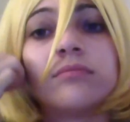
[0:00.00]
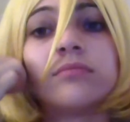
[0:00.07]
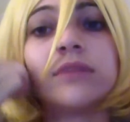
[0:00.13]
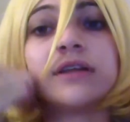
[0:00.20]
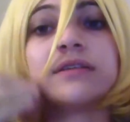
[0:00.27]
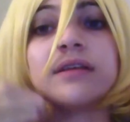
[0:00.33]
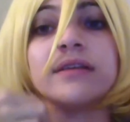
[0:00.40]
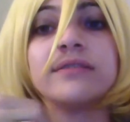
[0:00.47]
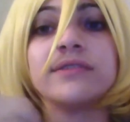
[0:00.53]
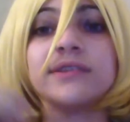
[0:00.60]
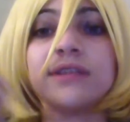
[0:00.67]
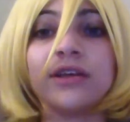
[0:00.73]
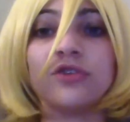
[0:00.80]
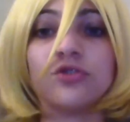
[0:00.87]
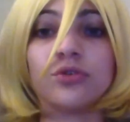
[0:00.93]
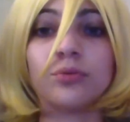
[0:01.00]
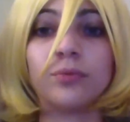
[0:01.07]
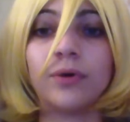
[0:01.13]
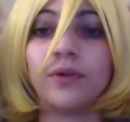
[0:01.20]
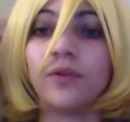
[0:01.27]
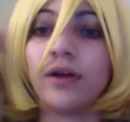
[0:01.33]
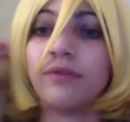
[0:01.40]
my science teacher
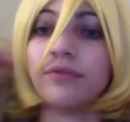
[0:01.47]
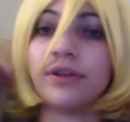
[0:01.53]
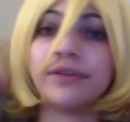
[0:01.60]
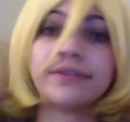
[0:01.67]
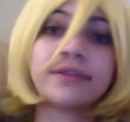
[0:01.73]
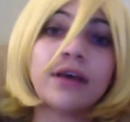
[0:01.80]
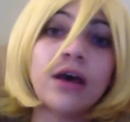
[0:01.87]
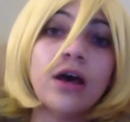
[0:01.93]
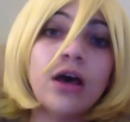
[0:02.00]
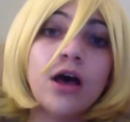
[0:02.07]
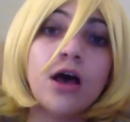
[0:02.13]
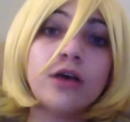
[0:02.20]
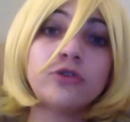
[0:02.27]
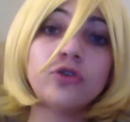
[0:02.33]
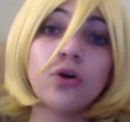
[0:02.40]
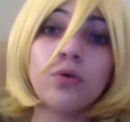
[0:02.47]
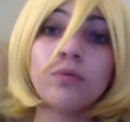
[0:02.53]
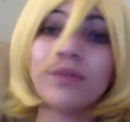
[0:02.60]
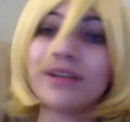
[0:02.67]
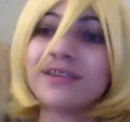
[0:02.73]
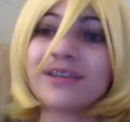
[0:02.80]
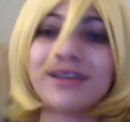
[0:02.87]
will love this. So
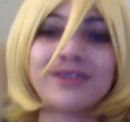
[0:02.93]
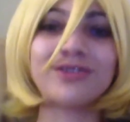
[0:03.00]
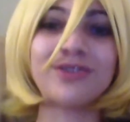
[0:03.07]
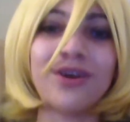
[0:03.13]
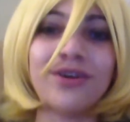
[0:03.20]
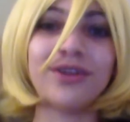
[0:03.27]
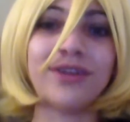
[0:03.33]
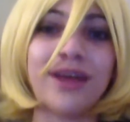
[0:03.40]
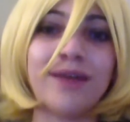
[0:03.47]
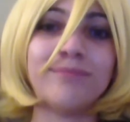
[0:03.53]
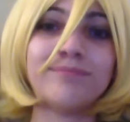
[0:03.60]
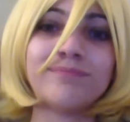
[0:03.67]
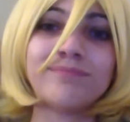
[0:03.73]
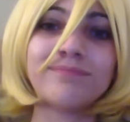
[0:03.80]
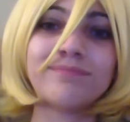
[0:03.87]
let's get started then.